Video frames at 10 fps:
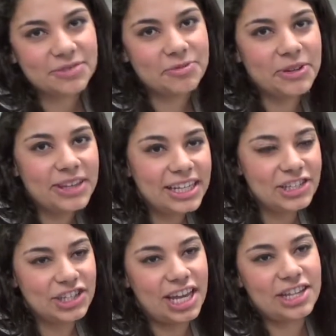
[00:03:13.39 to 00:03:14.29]
has
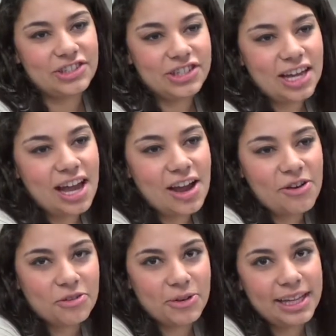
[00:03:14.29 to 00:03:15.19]
really changed
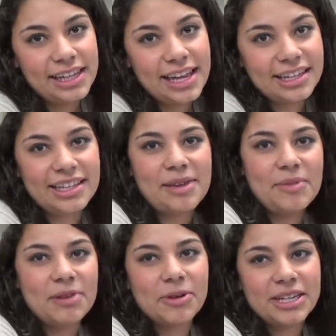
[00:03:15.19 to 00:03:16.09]
how quickly I can
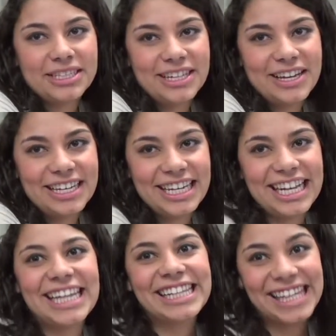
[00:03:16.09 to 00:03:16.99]
get my work done
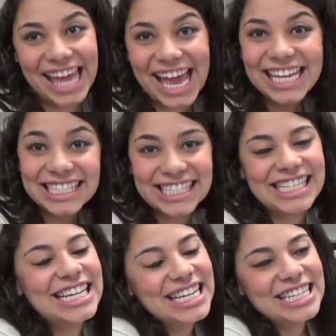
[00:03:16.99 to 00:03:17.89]
in
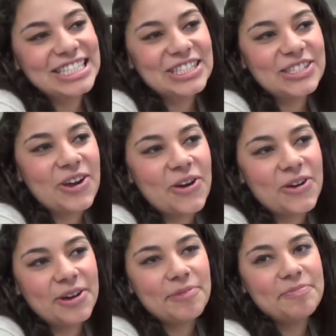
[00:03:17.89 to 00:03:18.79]
class.
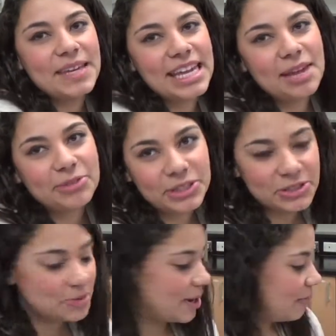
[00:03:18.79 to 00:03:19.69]
So being able to
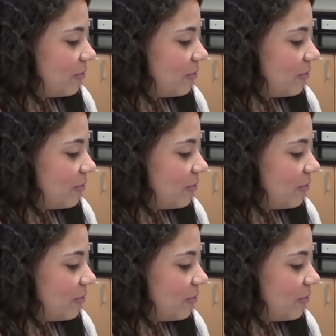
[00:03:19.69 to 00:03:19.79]
use my